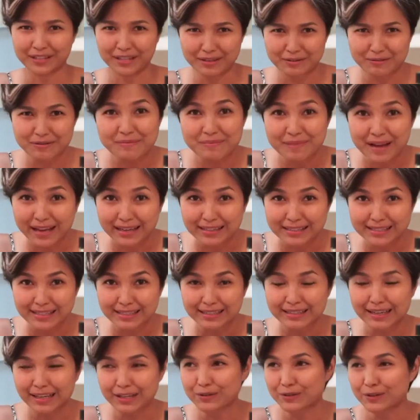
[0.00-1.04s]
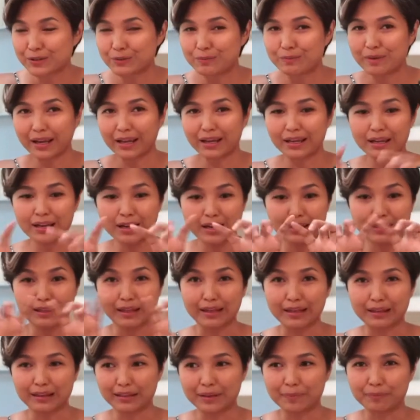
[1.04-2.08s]
Can you imagine? I used to buy
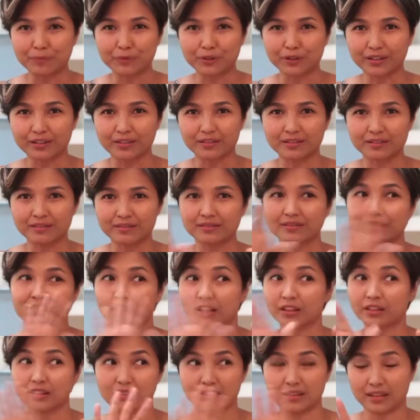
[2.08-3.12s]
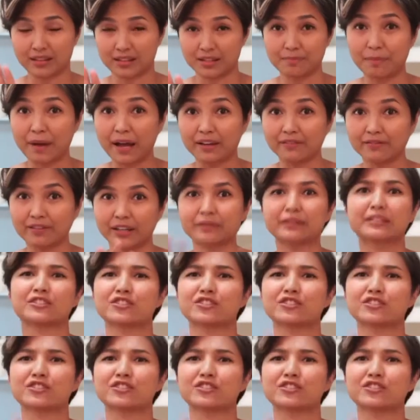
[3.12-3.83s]
like Lipton, not that that's bad, right?